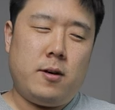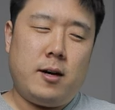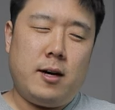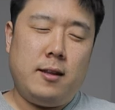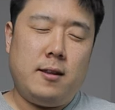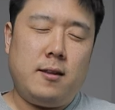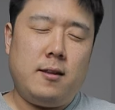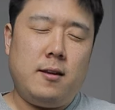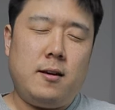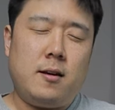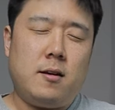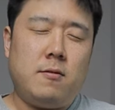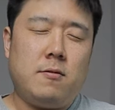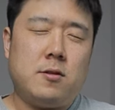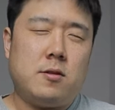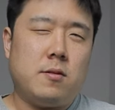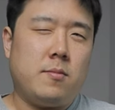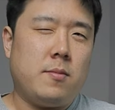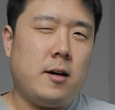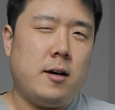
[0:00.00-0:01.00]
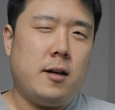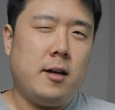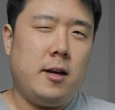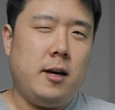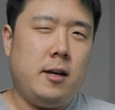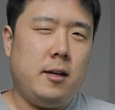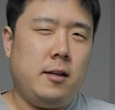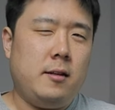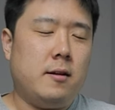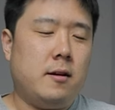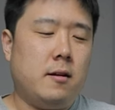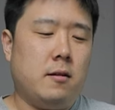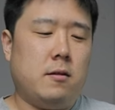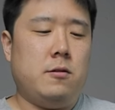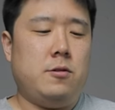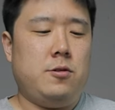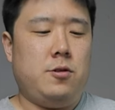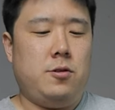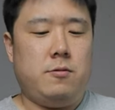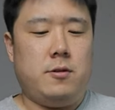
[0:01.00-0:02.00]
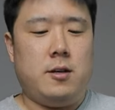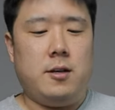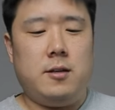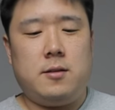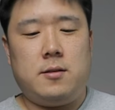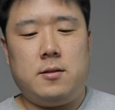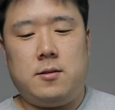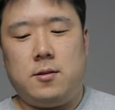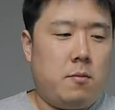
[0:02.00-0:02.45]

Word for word: I think it was about eighty dollars U S.